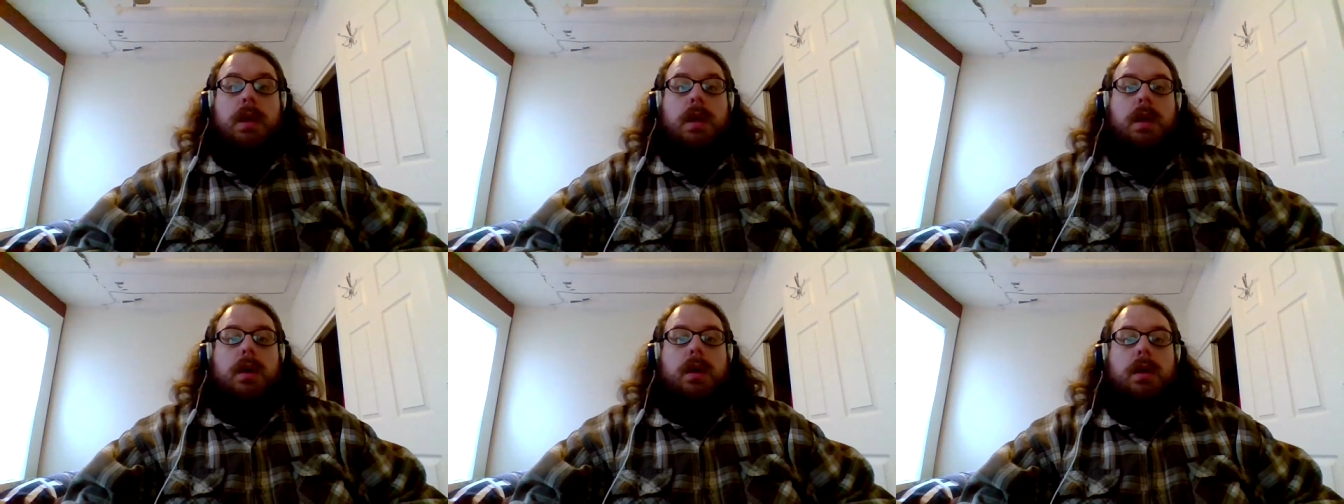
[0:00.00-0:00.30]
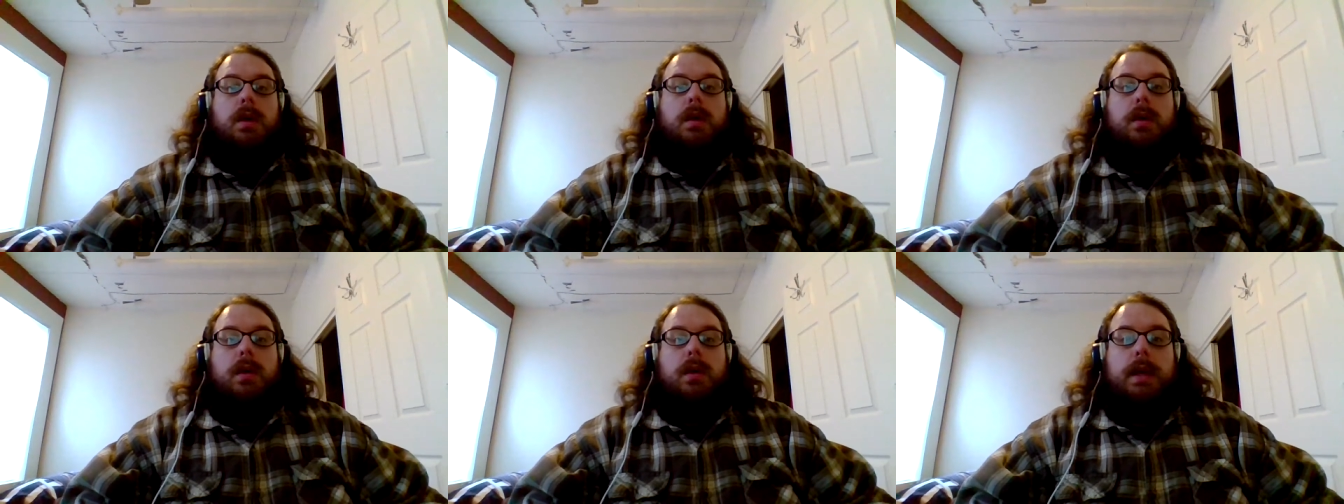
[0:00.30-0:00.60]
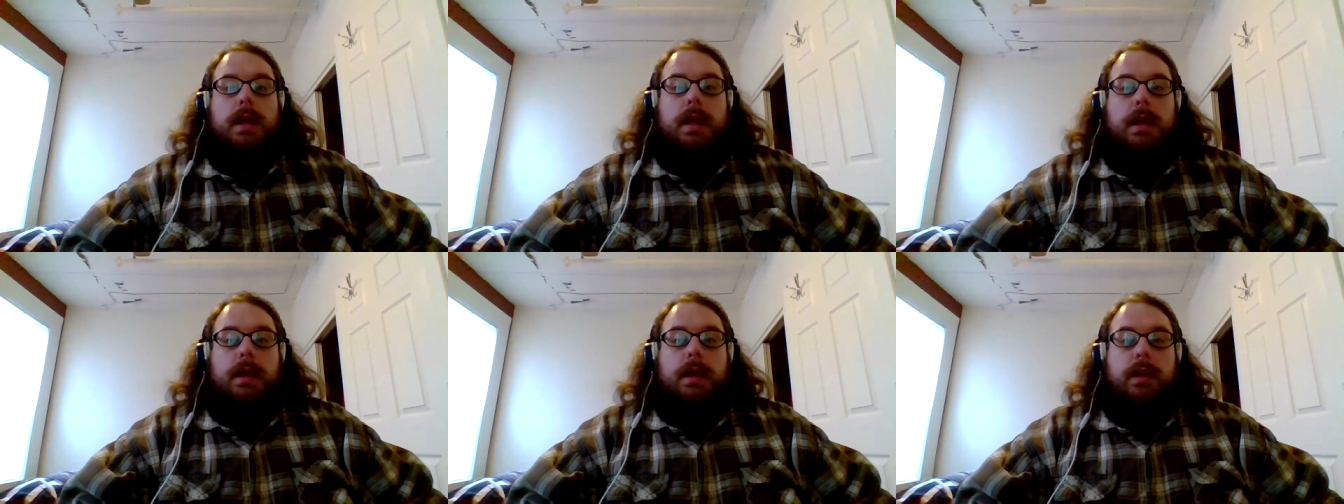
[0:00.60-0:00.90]

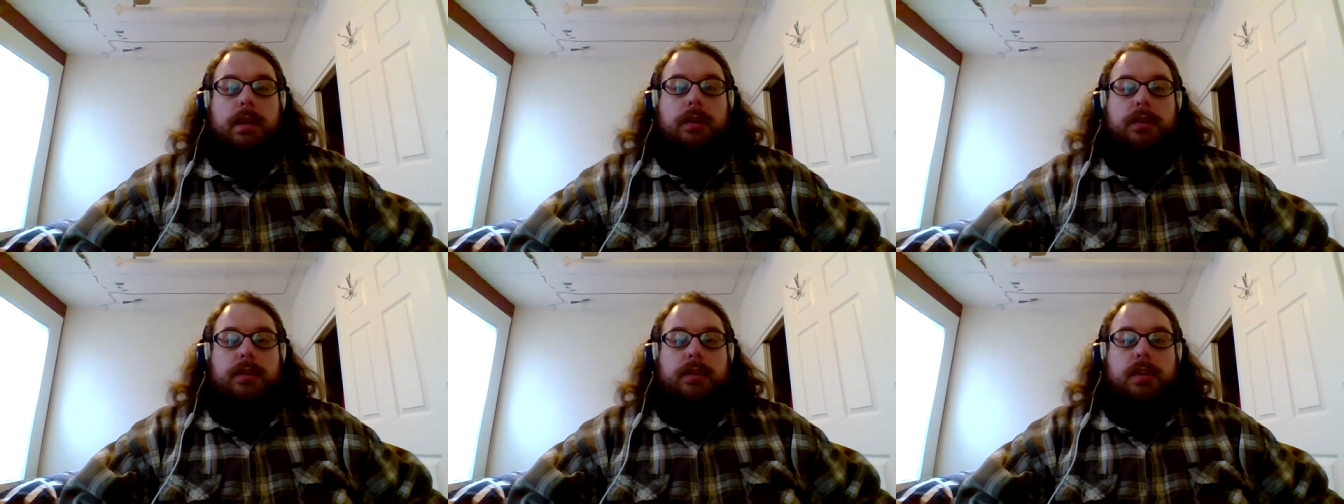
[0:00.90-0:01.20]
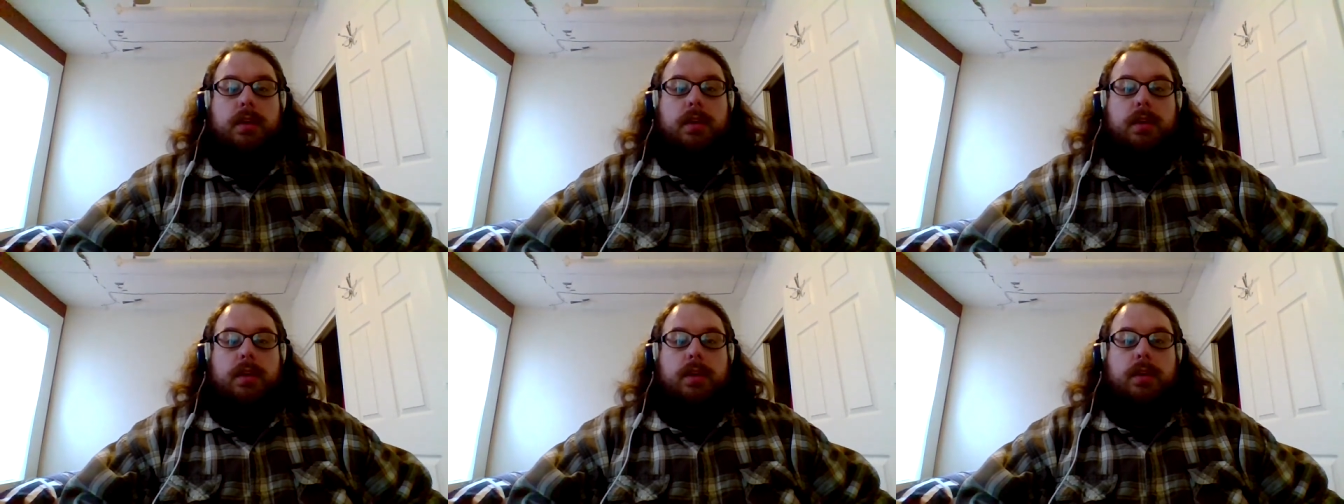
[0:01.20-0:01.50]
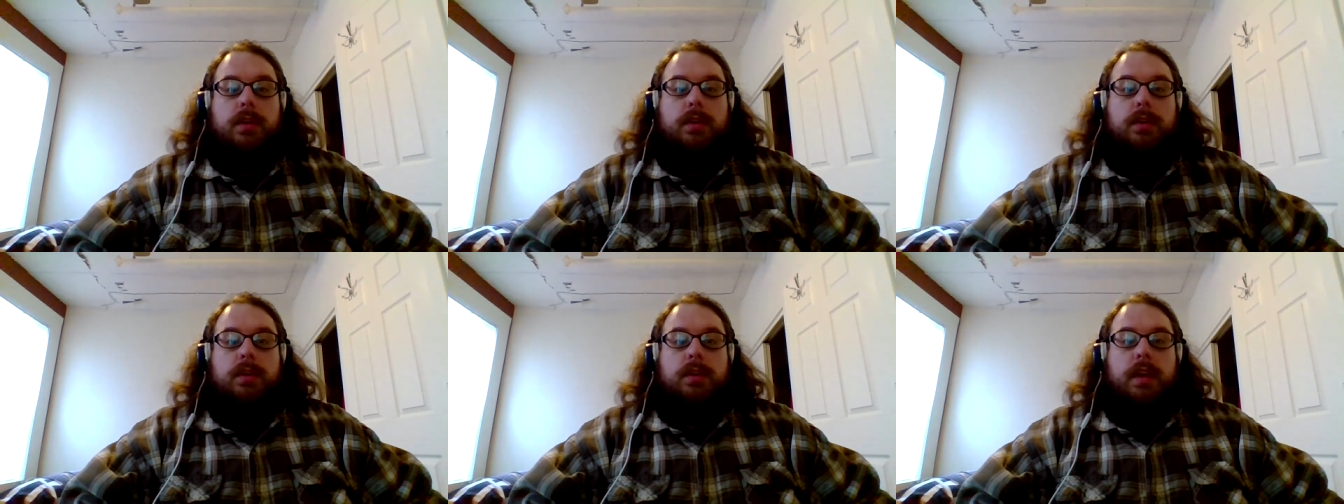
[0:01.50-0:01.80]
Okay,
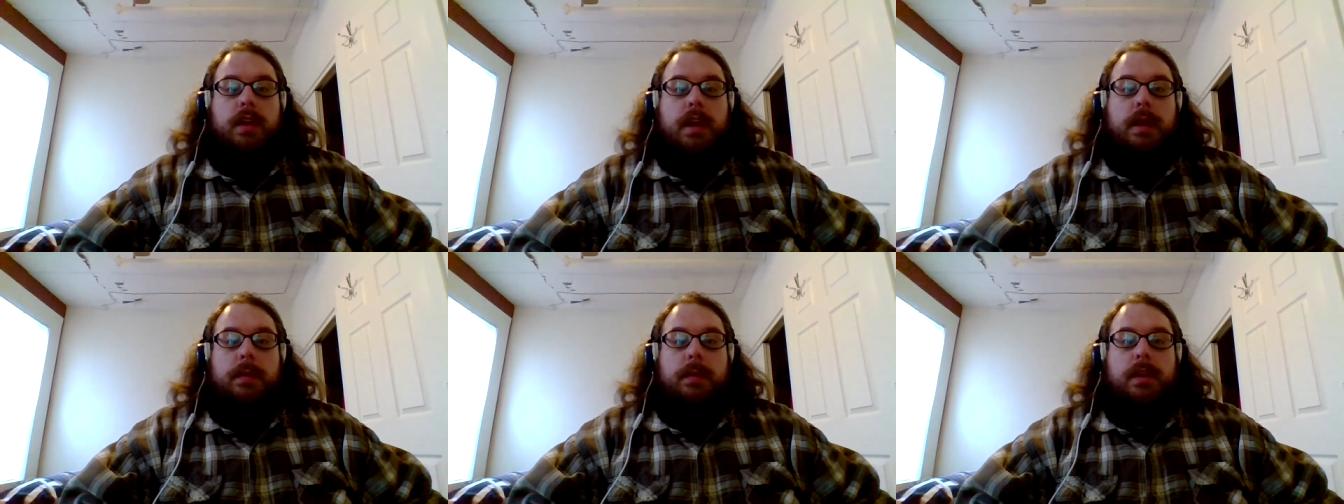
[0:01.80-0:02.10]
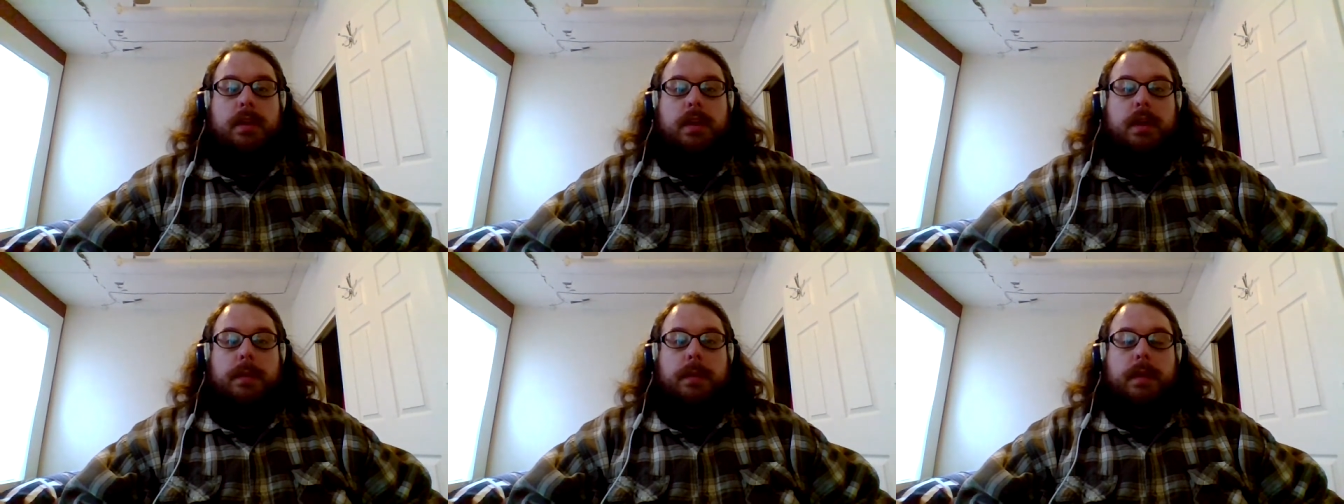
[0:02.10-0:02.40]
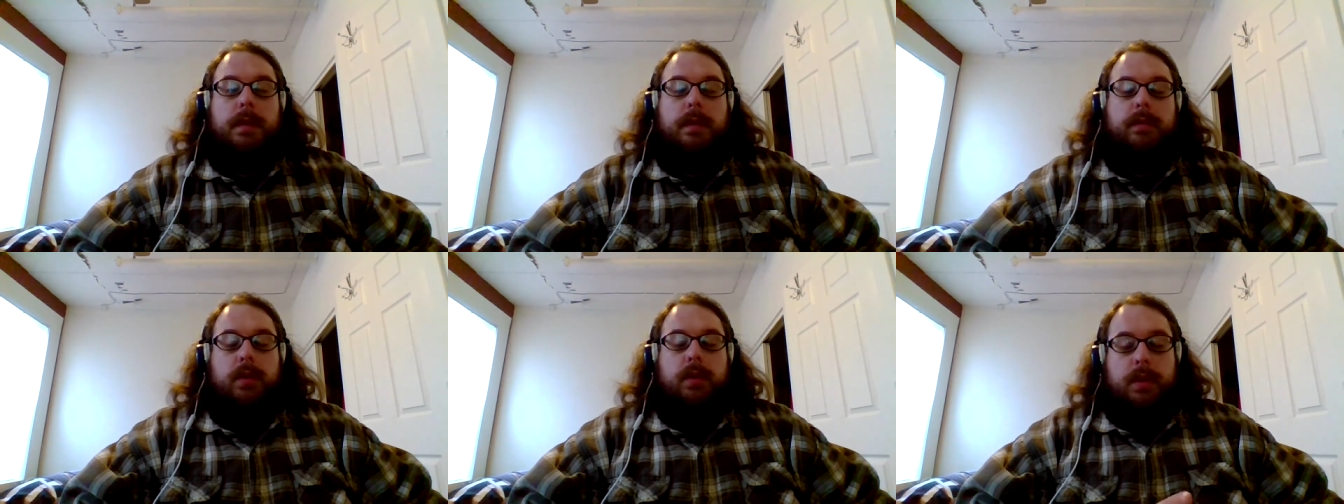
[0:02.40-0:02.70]
so today I'm going to talk
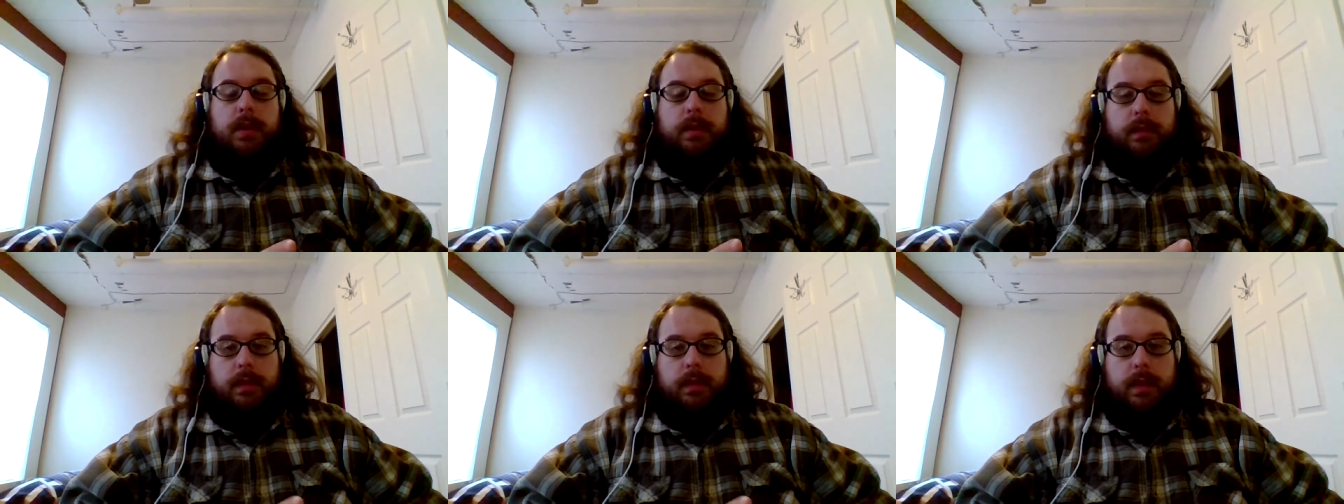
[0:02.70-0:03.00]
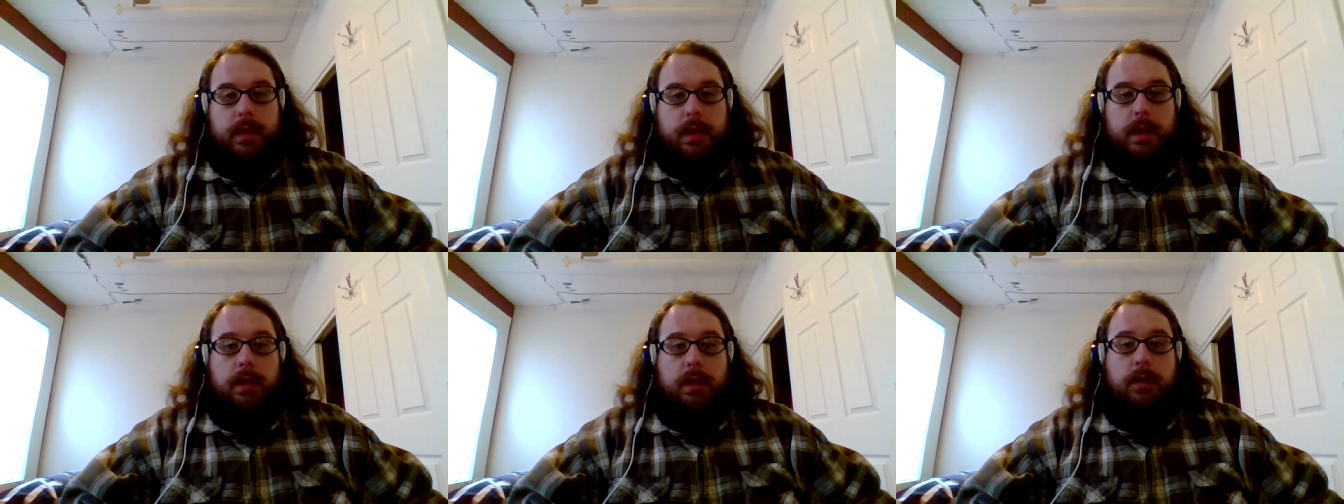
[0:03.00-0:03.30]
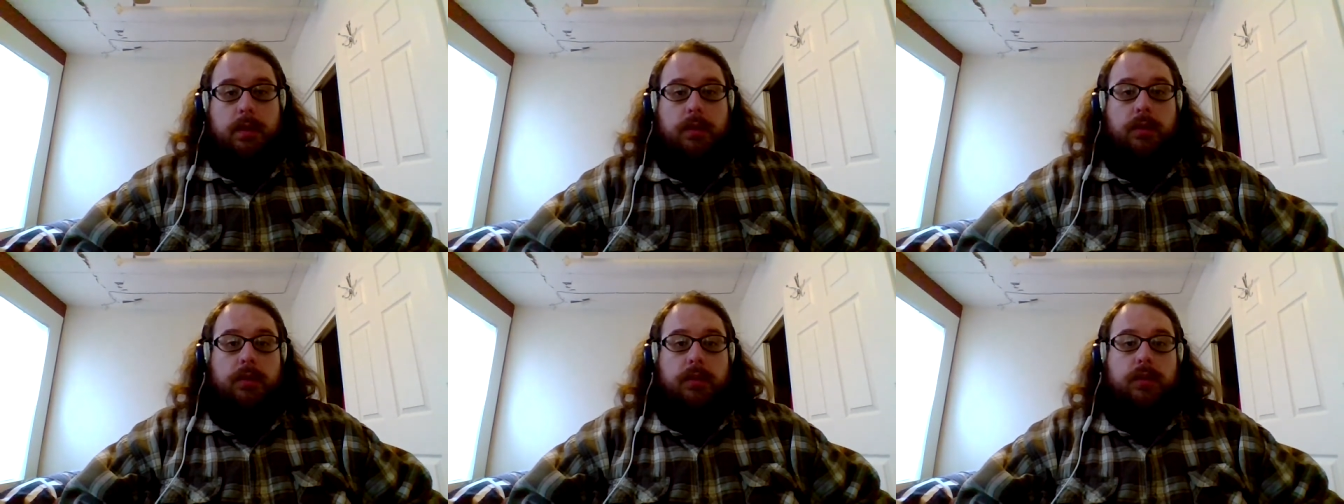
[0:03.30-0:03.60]
about a few different
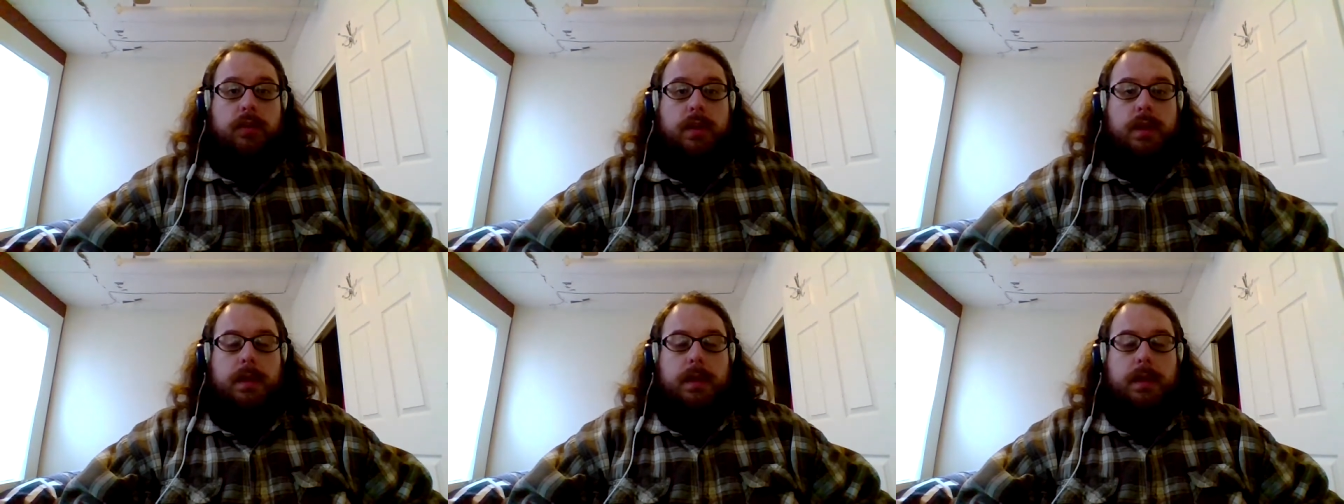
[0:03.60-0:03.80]
things.